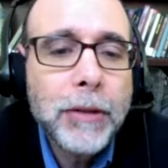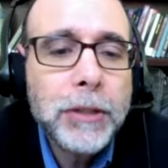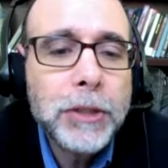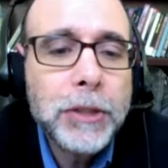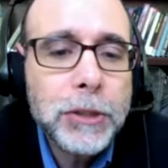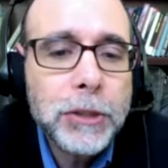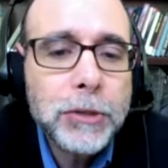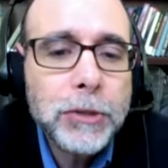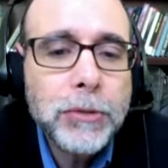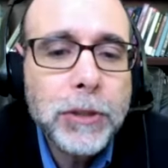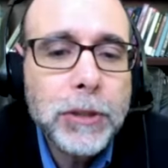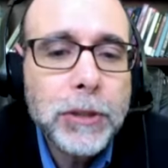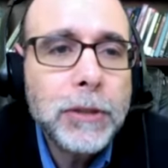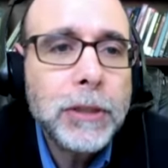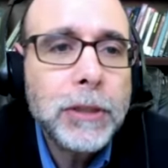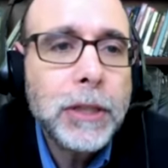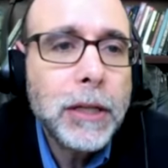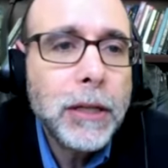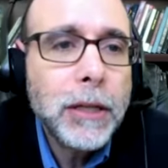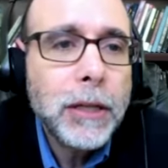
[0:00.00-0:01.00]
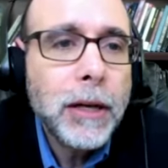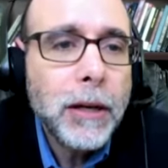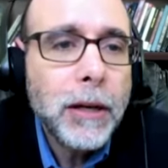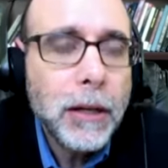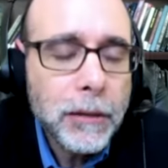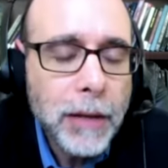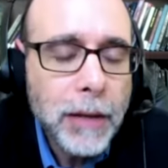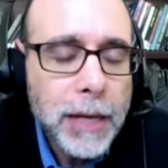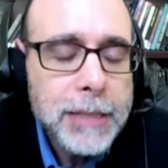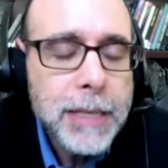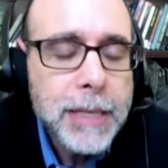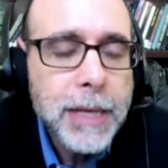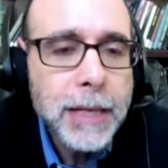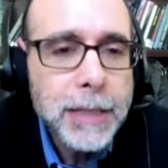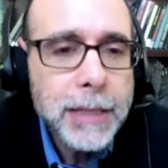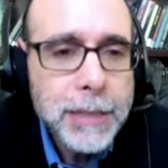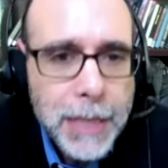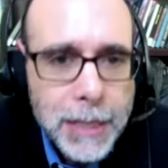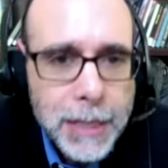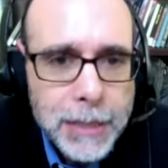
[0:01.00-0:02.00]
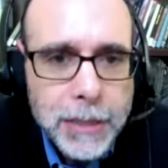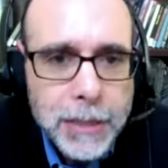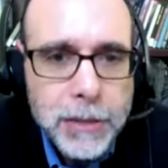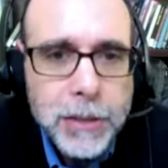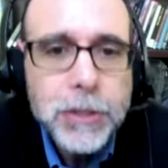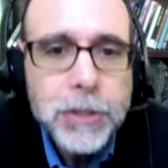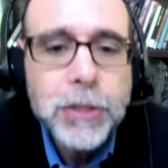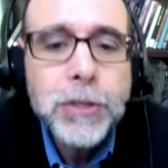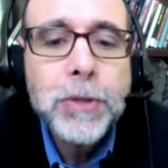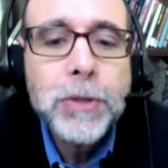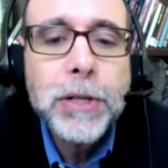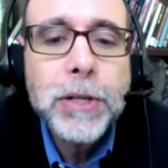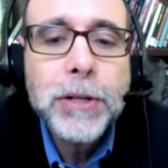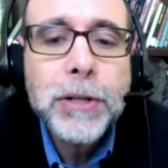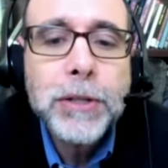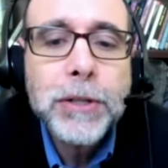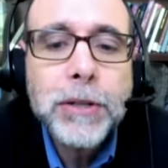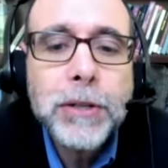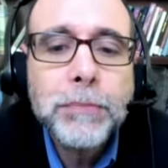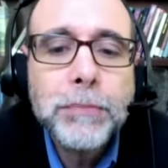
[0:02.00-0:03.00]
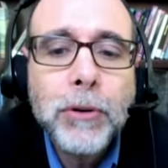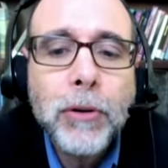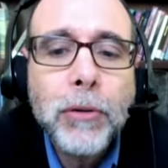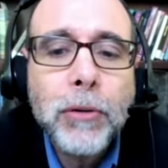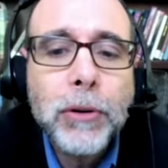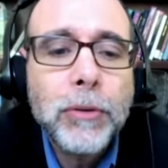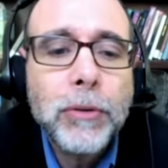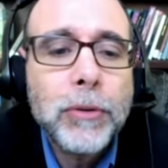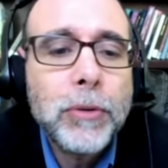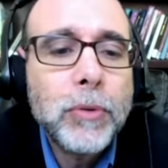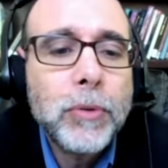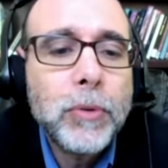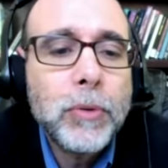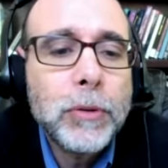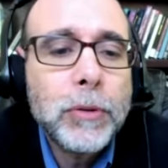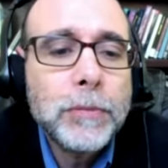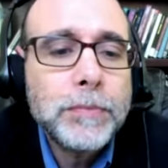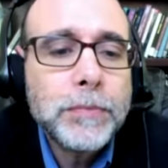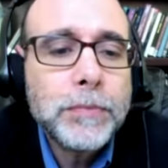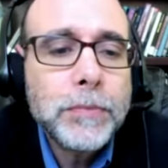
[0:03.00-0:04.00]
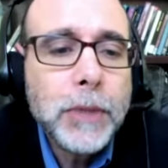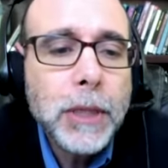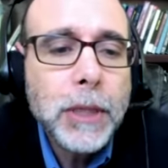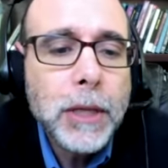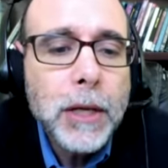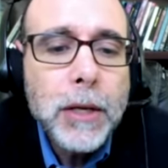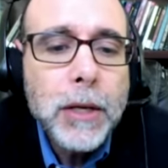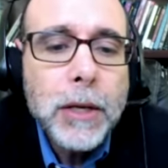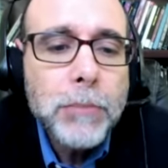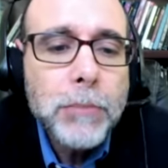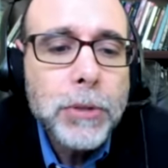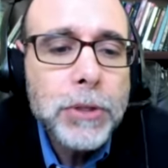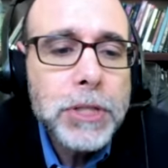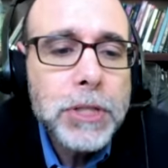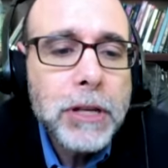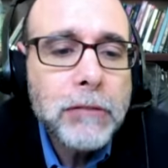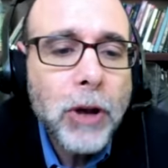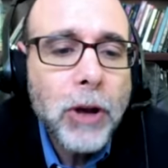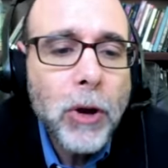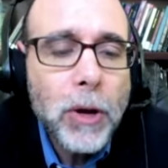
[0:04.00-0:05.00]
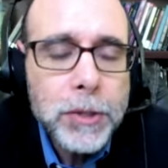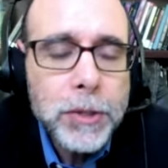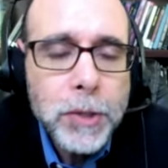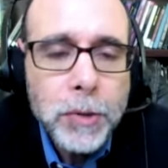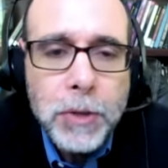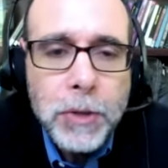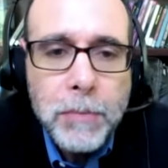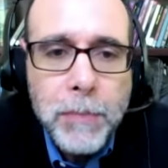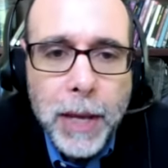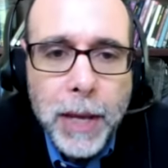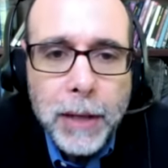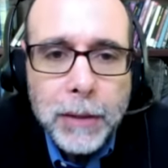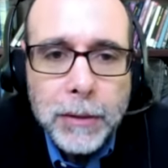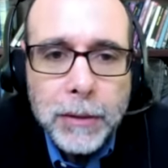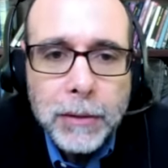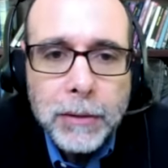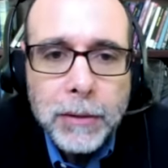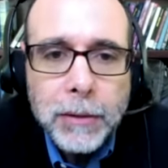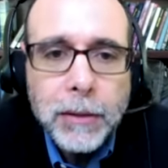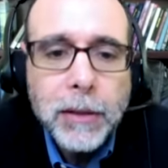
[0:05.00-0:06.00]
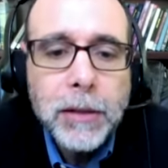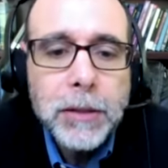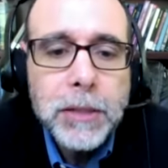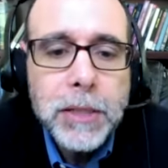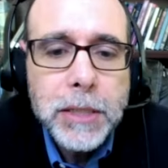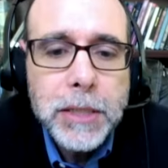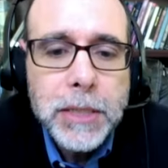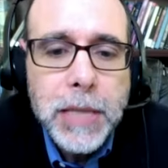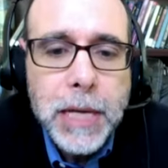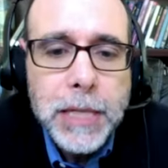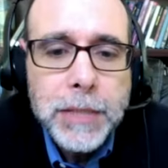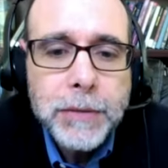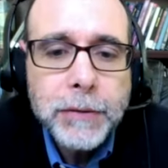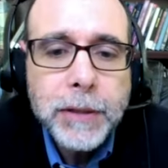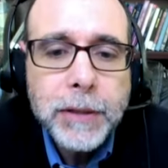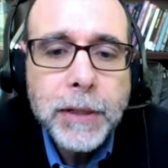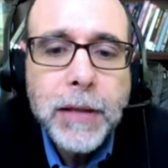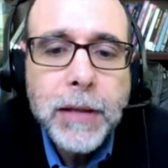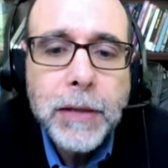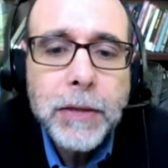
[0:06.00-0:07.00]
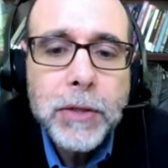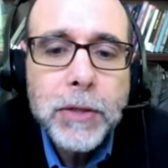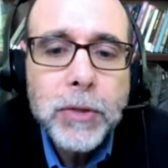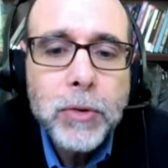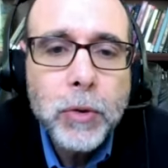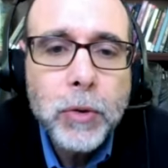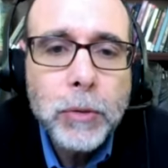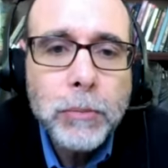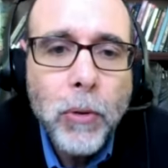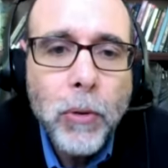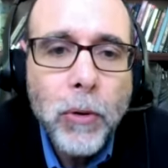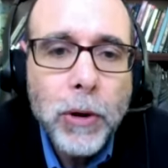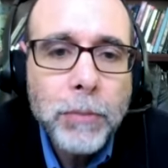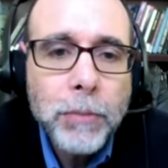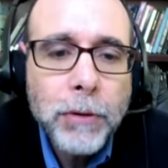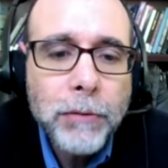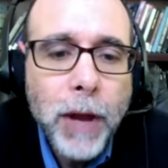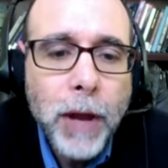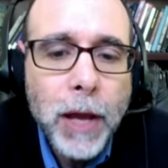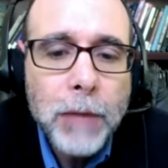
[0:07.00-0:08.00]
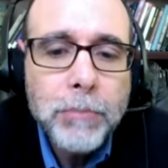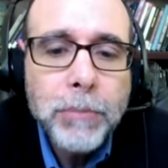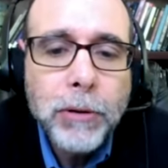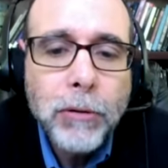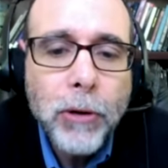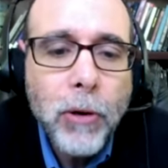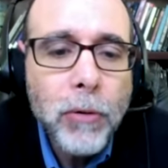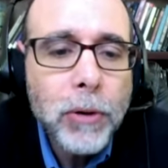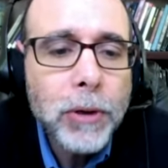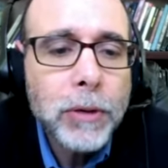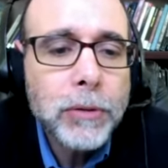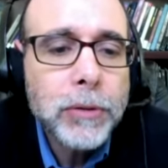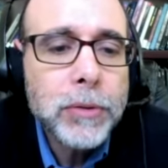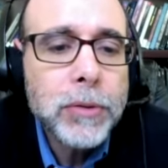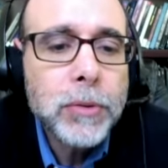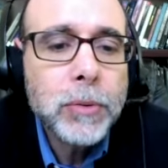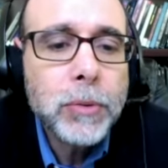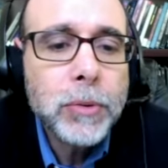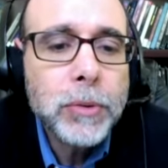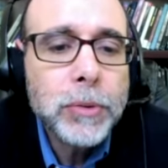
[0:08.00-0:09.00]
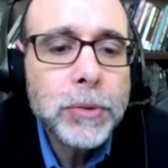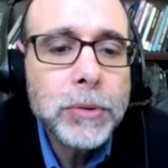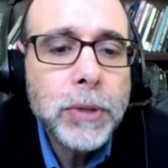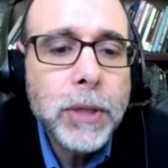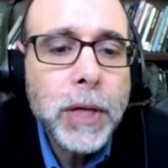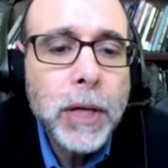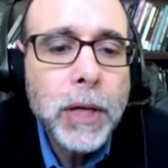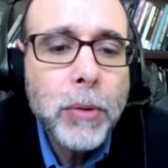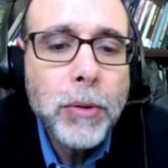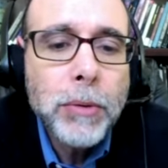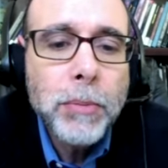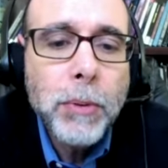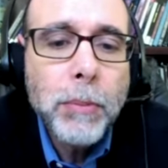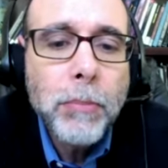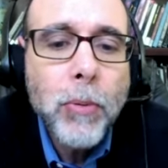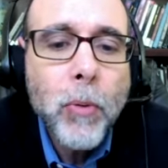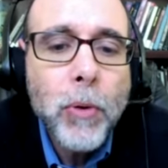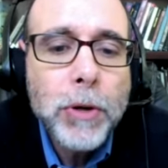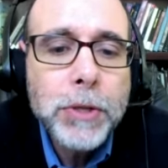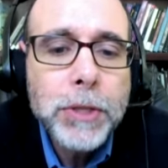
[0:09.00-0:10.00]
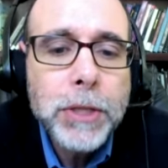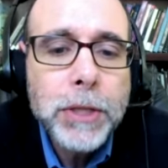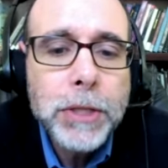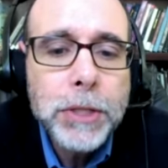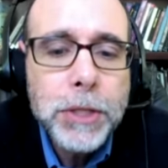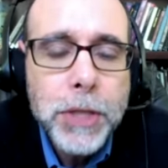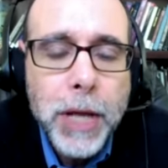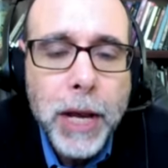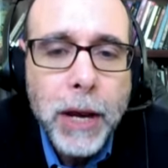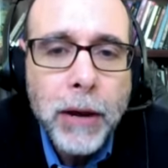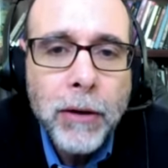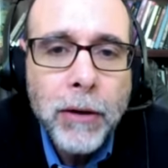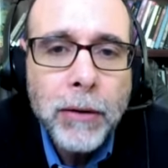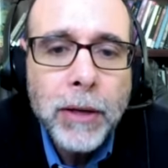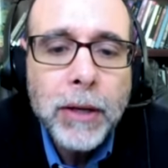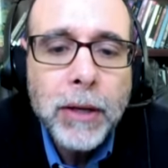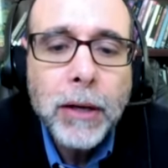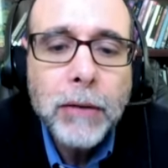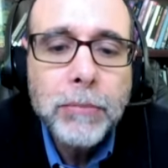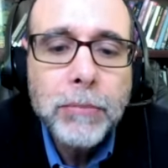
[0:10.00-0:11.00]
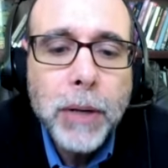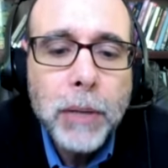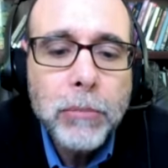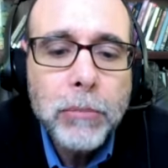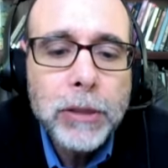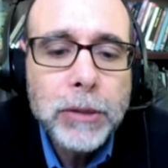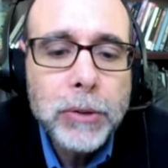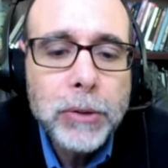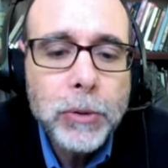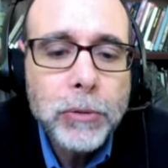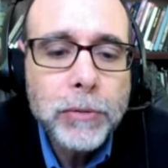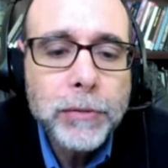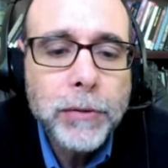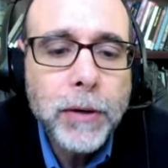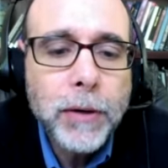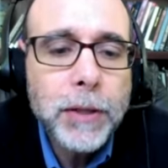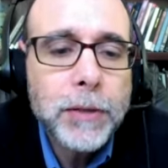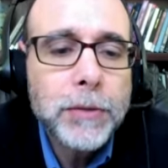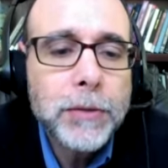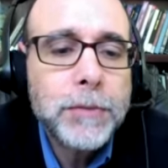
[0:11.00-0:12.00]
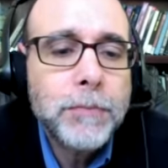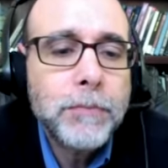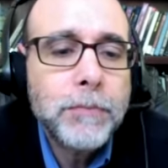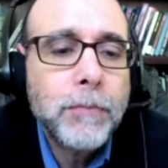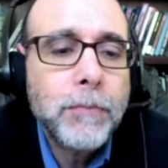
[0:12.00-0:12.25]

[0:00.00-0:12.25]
children unless they had attended 2 years of parochial school. Purcell also demanded, unsuccessfully, that the school board provide parochial schools with a proportionate share of public school funds.